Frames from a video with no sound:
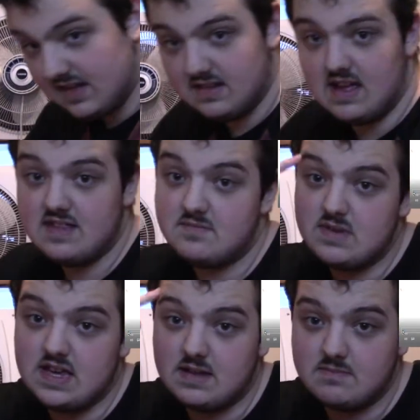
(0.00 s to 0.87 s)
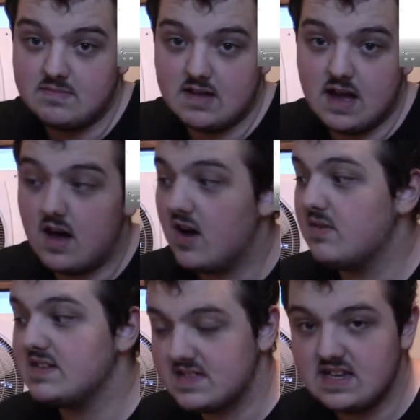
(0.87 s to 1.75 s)
That's me,
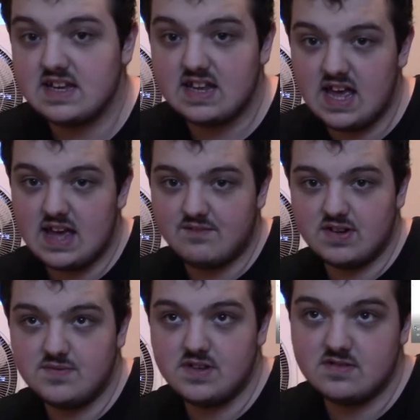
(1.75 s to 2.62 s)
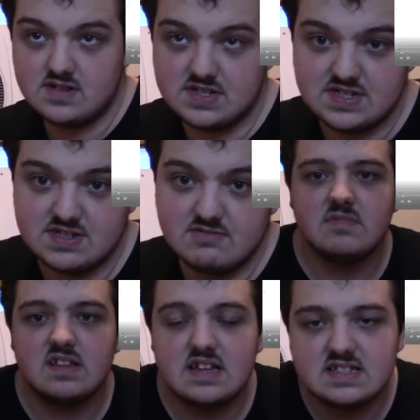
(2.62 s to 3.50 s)
always thinking ahead for the viewers.
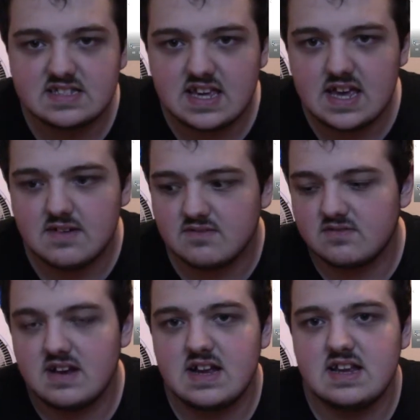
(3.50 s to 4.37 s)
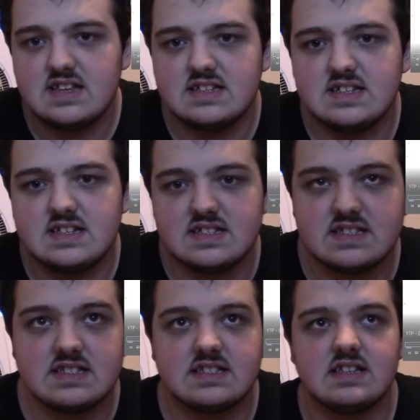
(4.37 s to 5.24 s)
Let's get right into
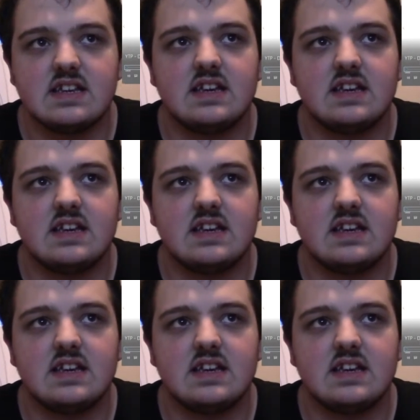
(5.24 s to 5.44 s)
this.